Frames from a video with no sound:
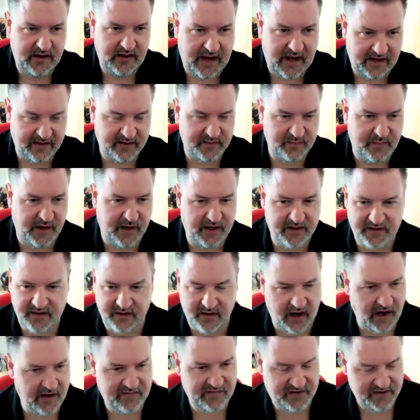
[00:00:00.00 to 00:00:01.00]
aspect. And
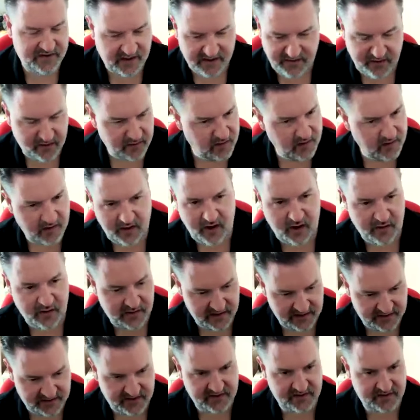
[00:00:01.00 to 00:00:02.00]
I have to say, no, no, no, no,
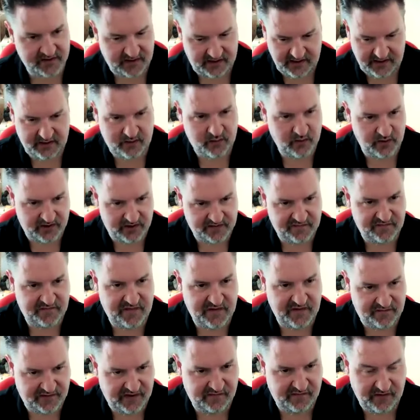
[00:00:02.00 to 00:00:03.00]
this is equal. It's
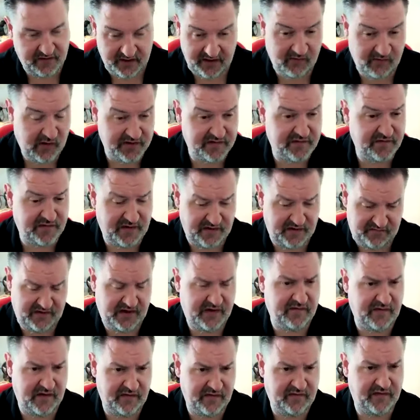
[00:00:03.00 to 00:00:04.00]
50, and there is 50
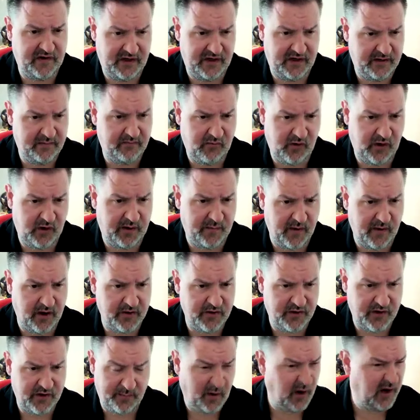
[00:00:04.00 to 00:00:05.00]
50 pretty
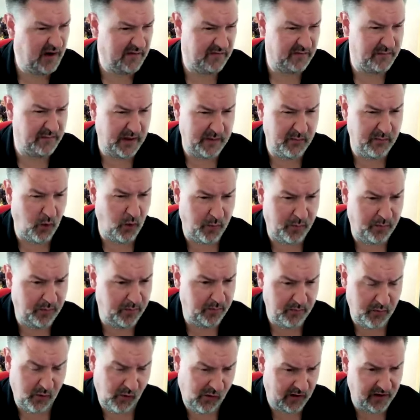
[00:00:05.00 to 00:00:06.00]
much. There might even be more
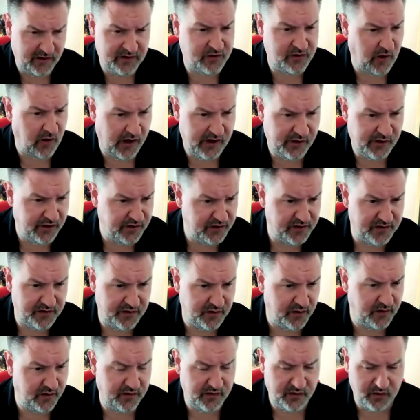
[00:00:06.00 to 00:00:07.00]
more illustrations
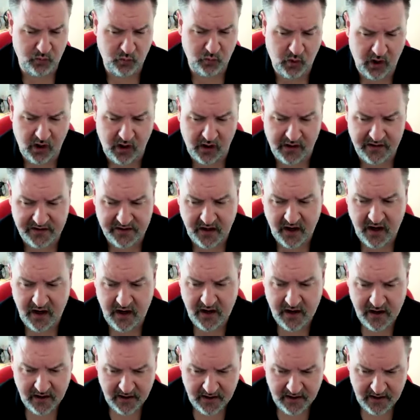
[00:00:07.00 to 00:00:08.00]
than, than words
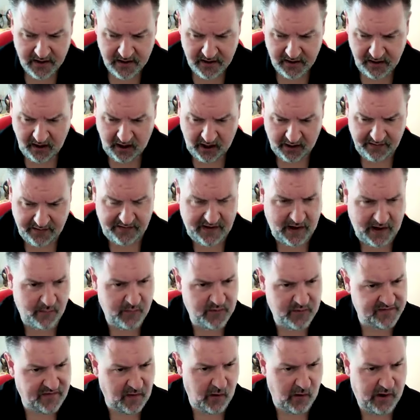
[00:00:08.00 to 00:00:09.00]
and that
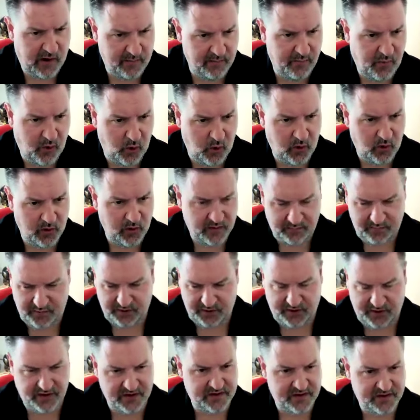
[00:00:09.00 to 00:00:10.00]
was very important
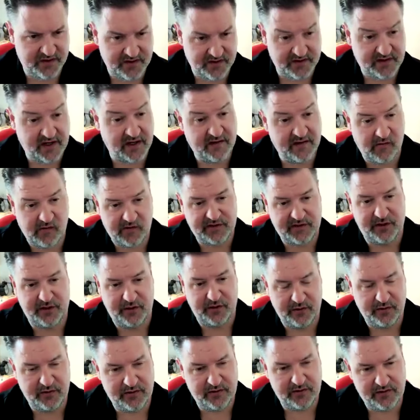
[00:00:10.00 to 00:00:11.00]
because, as I say, there are
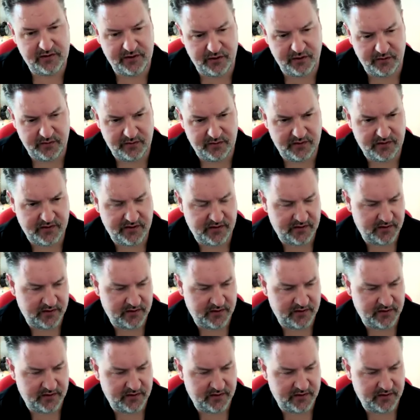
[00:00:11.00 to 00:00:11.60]
two two